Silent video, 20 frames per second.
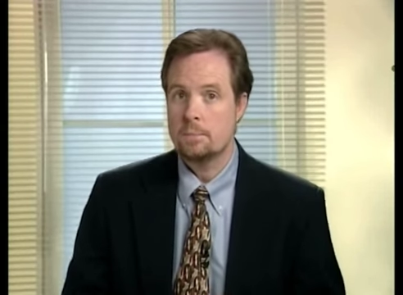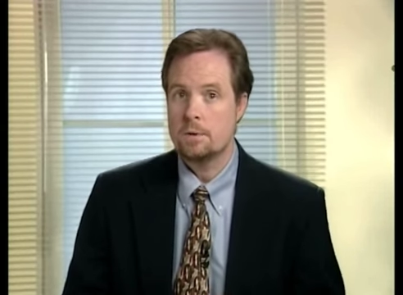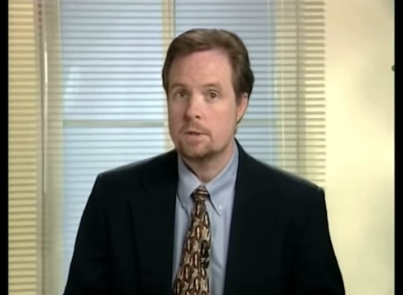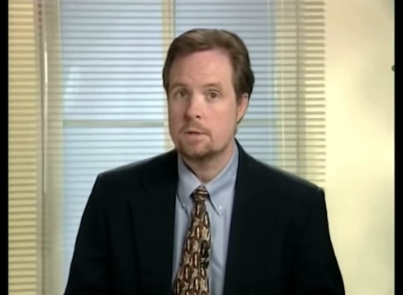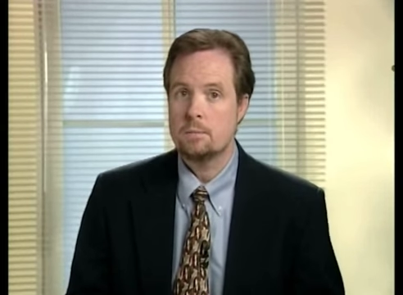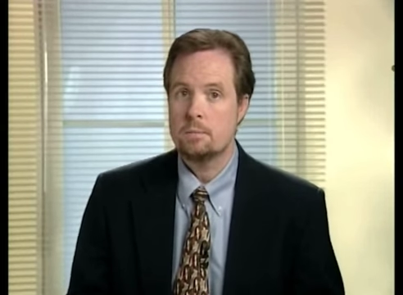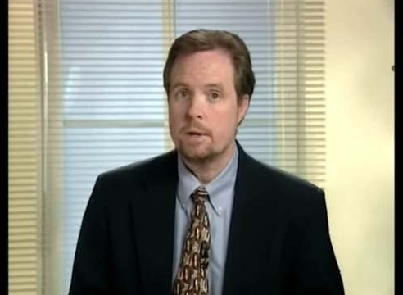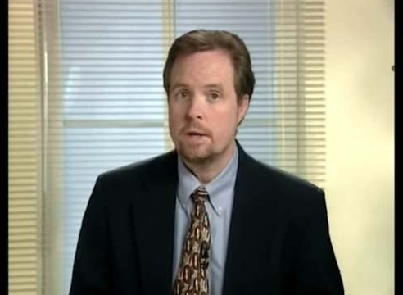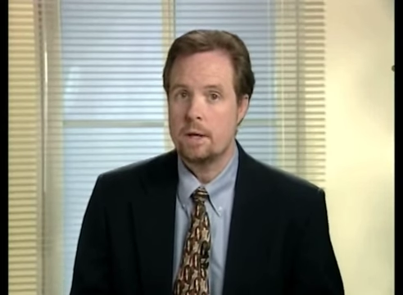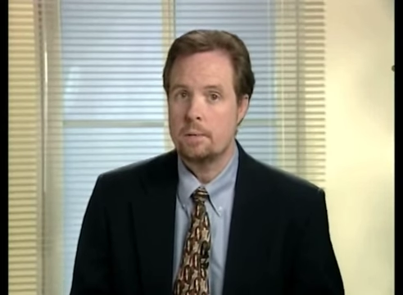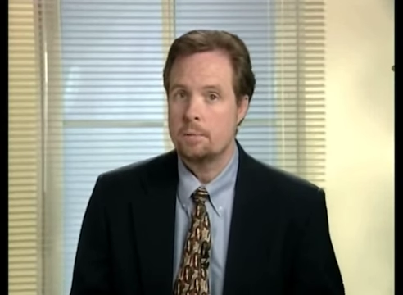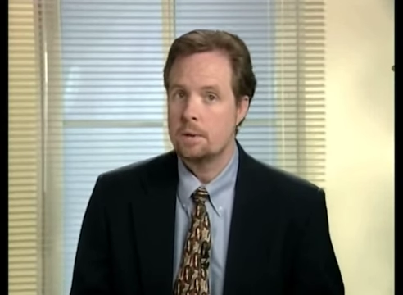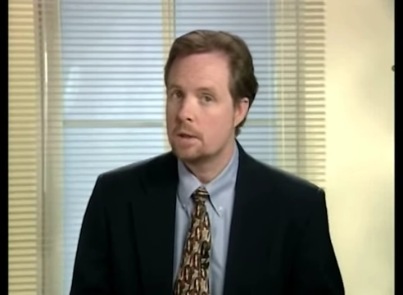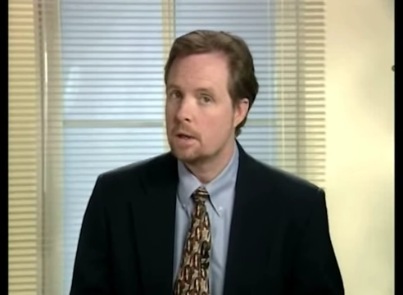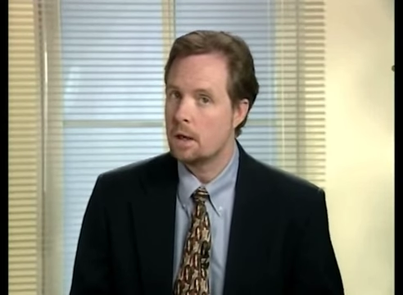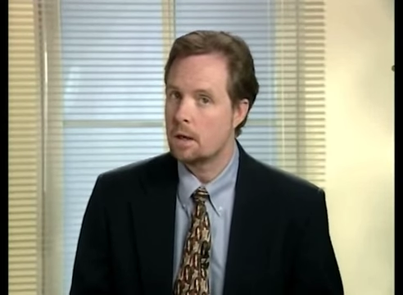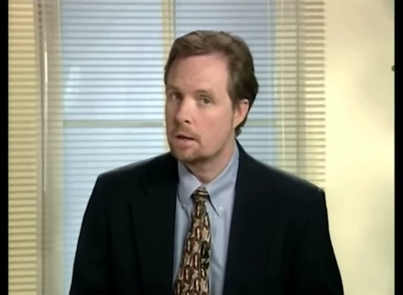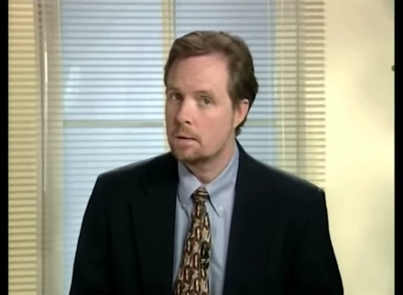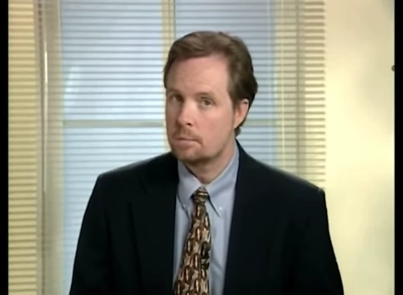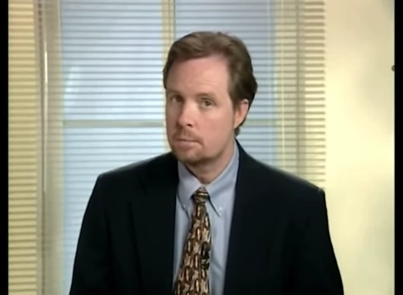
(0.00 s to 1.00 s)
attempt is
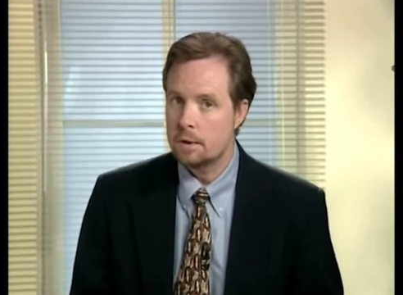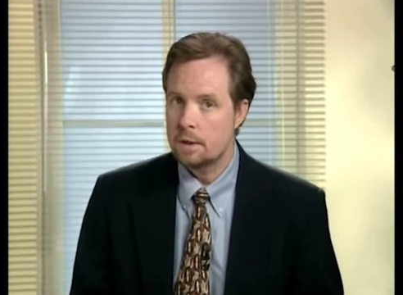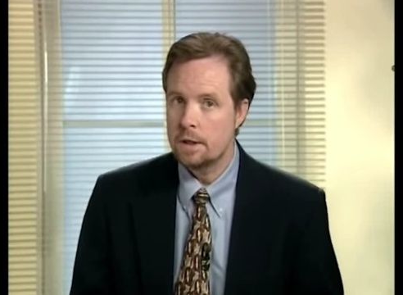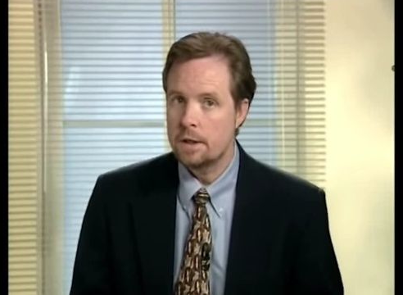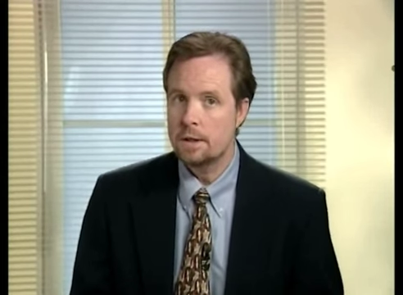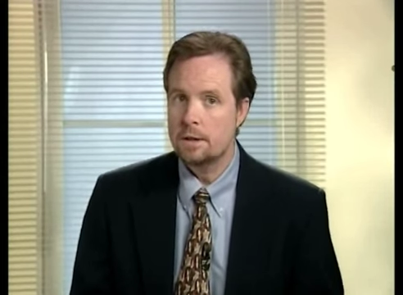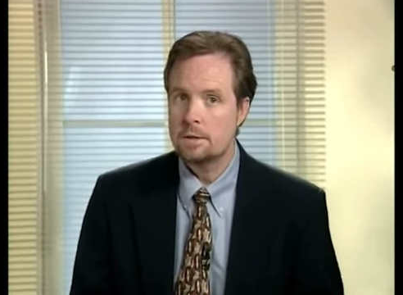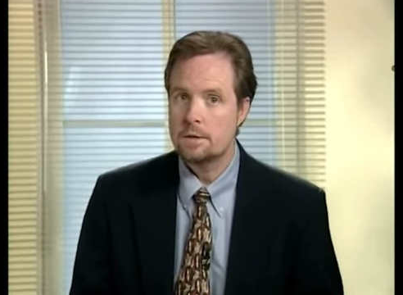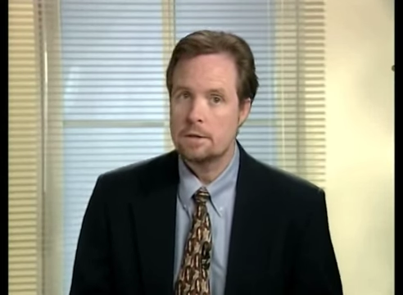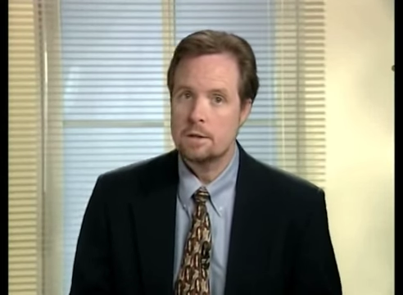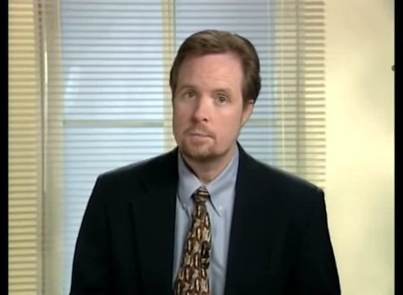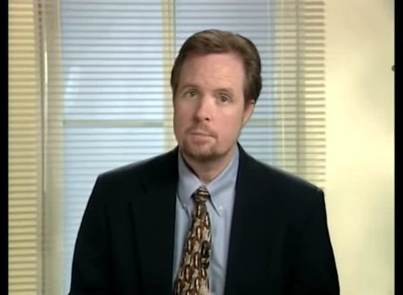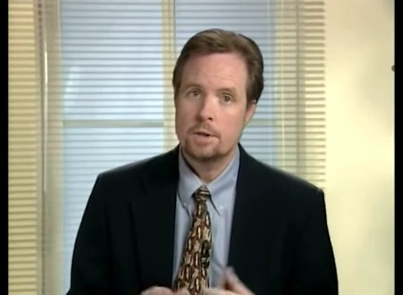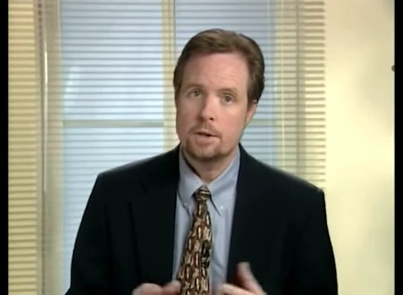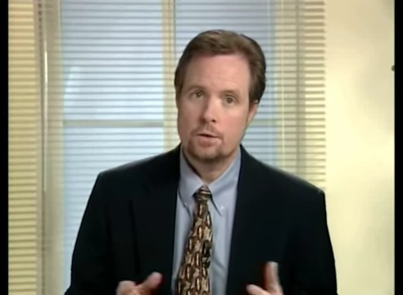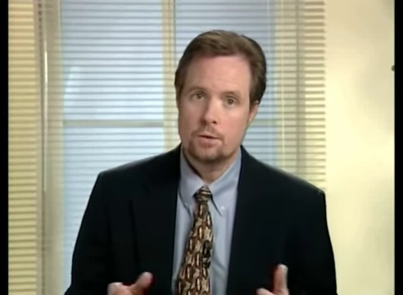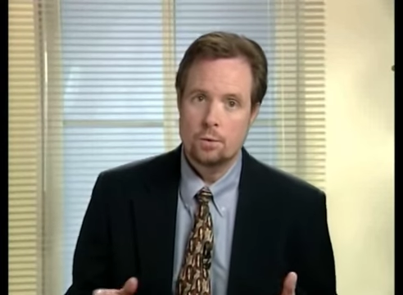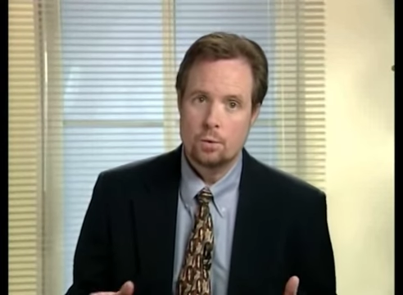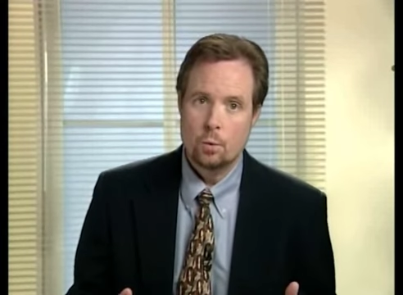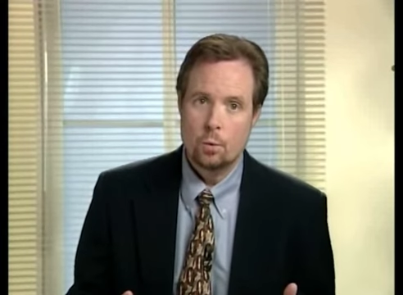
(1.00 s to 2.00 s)
made but not completed
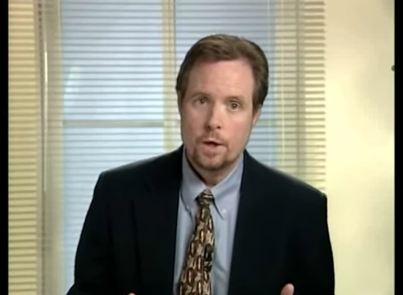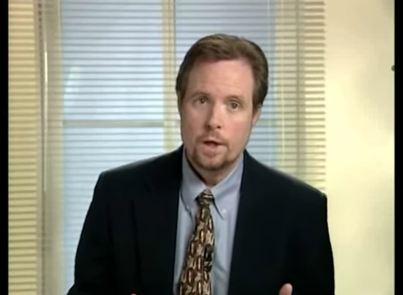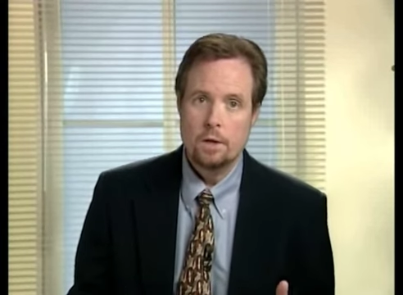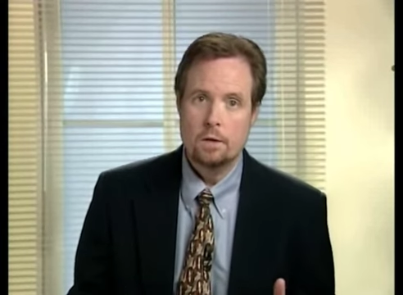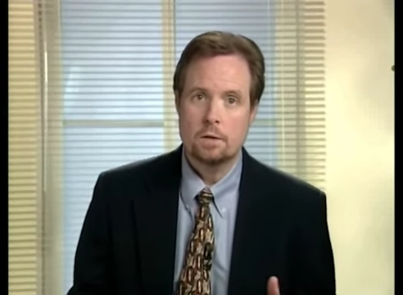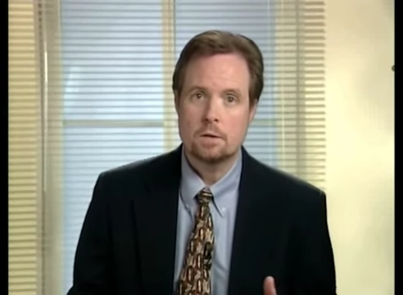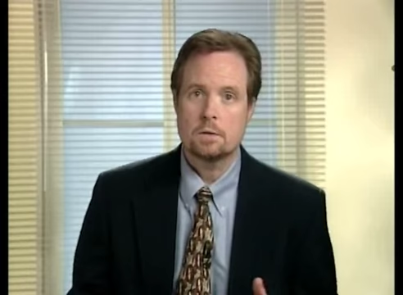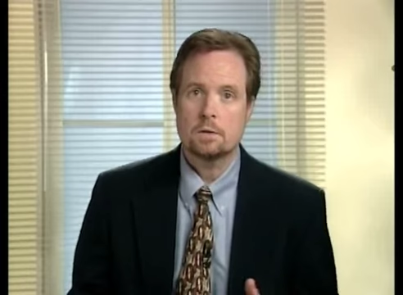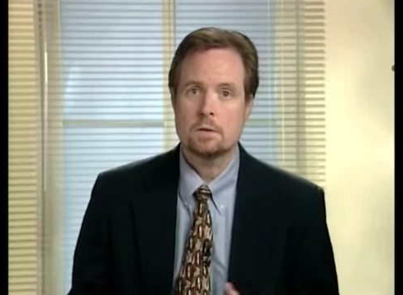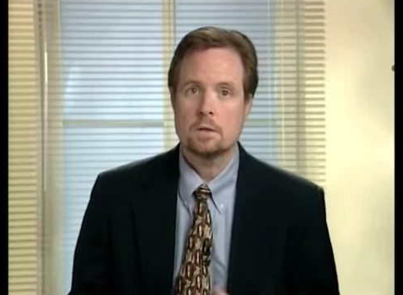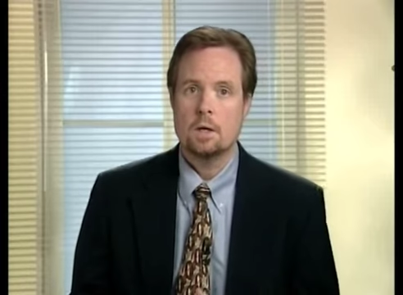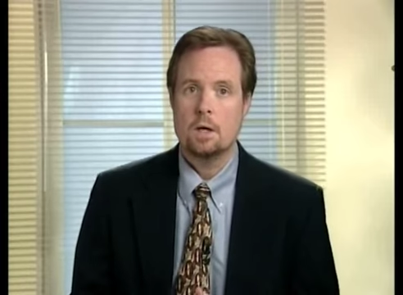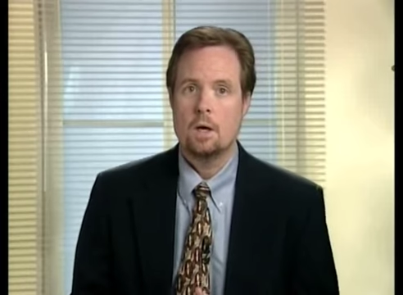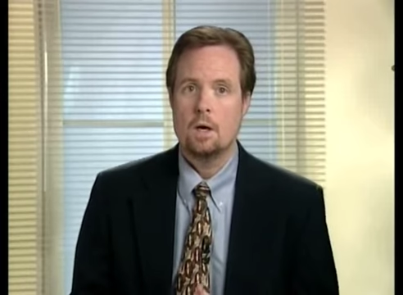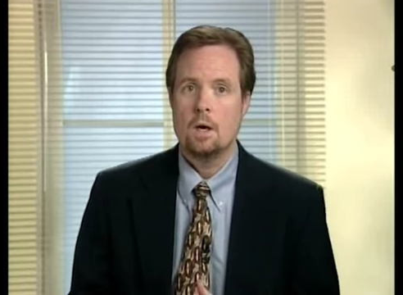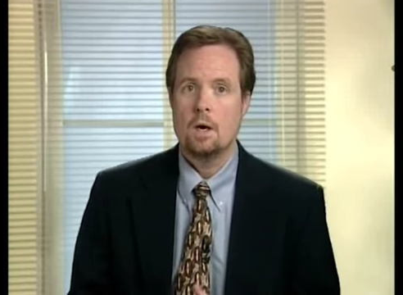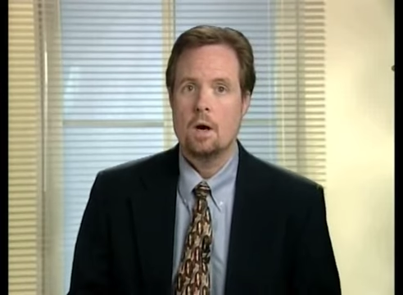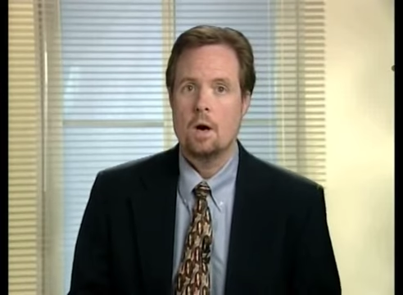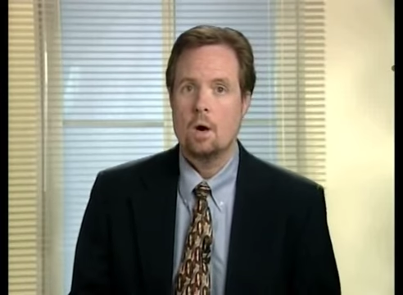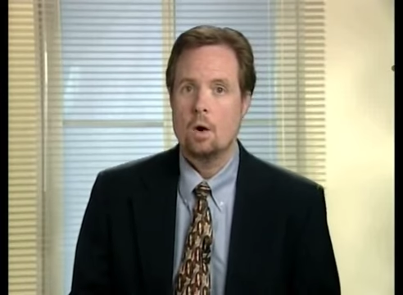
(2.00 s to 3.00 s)
simply due to weakness.